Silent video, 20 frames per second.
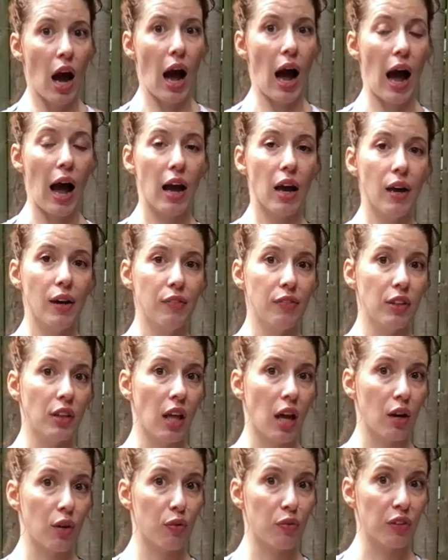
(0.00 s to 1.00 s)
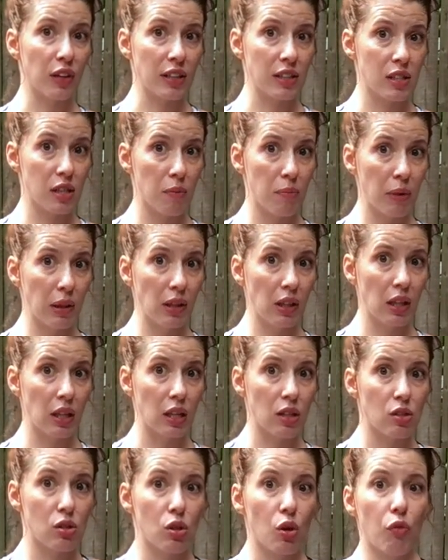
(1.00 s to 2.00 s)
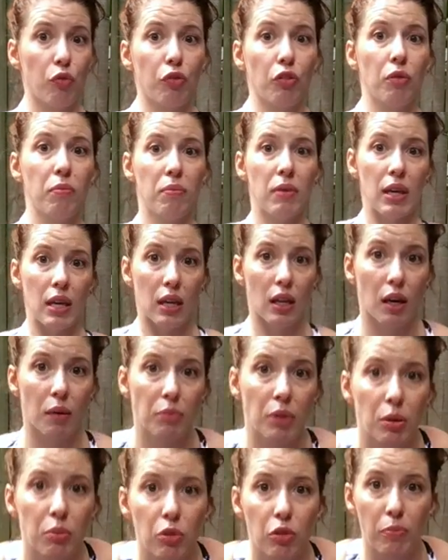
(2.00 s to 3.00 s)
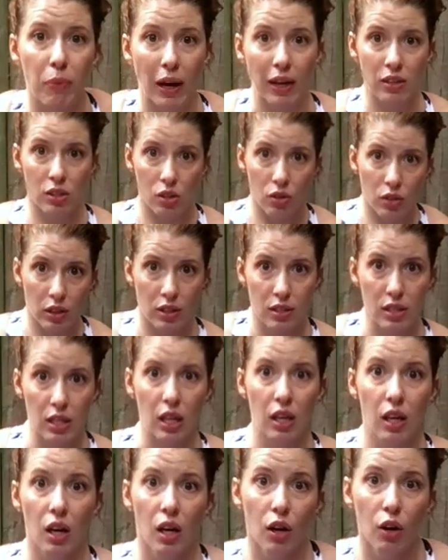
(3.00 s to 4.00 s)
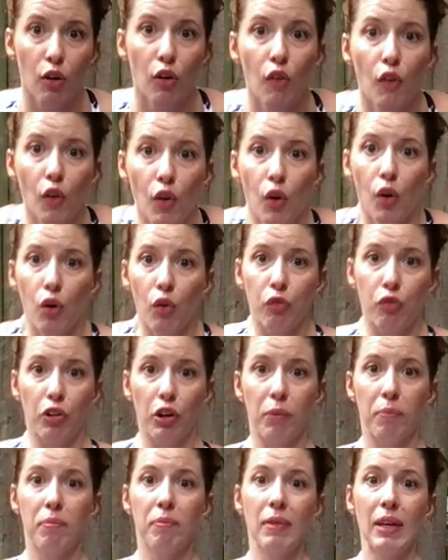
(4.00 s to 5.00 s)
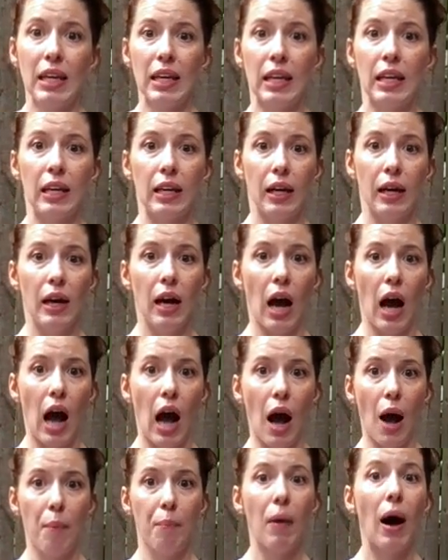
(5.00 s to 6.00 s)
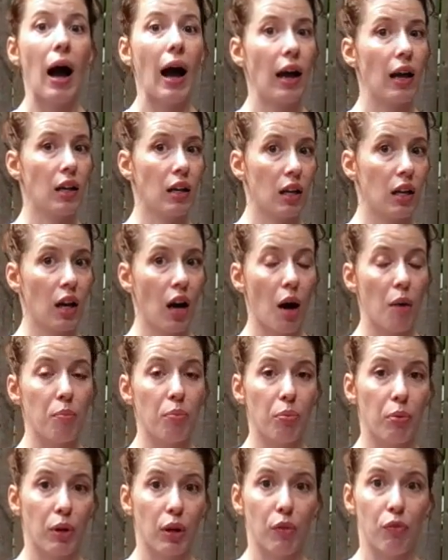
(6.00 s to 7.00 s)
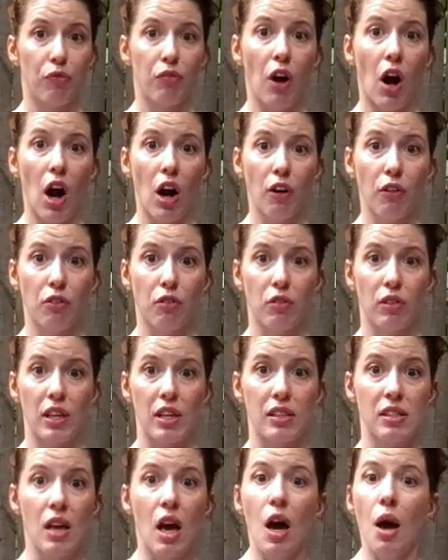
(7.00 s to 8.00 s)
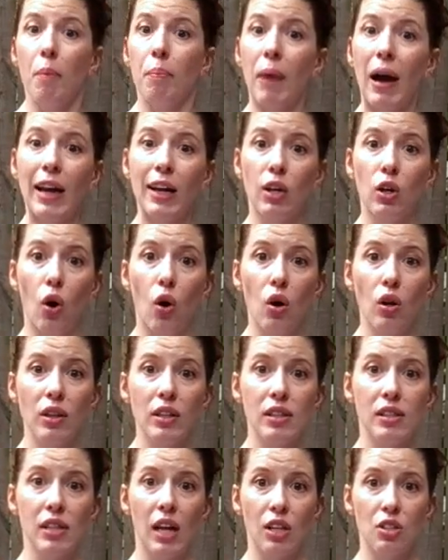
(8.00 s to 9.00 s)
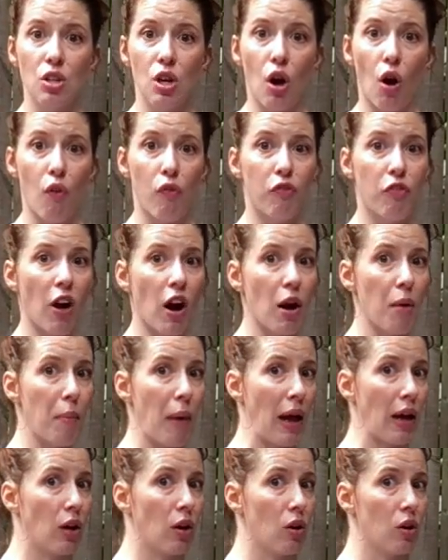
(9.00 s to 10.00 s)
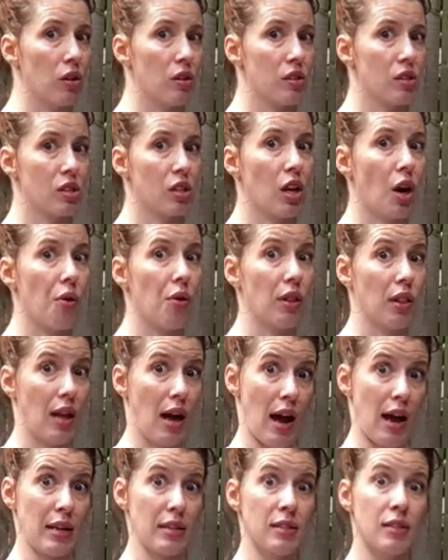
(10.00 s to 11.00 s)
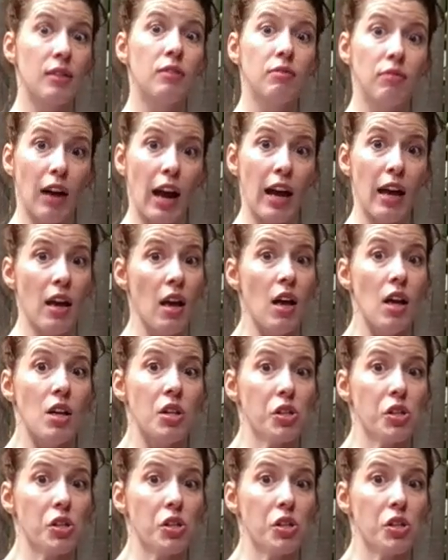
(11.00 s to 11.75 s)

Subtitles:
I have a lot of flexibility, so for me, I'm gonna move back so you can see. For me, I can come pretty far through this. My goal is not to go far, my goal is to go aligned, right?